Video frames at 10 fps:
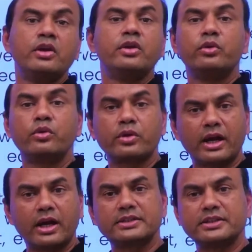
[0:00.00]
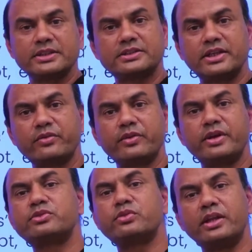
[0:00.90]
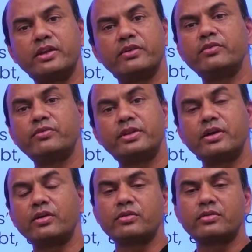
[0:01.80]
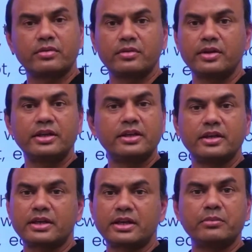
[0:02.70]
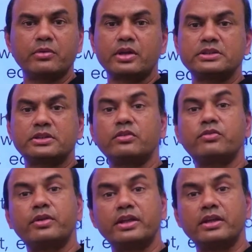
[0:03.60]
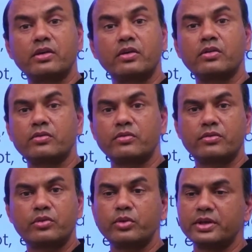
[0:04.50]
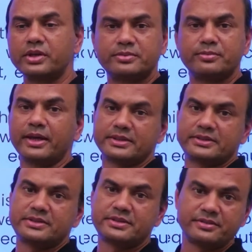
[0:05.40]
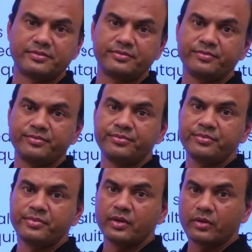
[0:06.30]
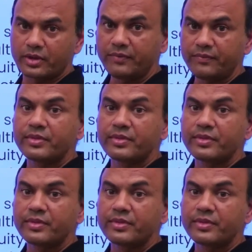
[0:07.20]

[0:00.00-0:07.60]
You can't suggest equities to anyone without in a time horizon of 1 year or 2 years max. Okay.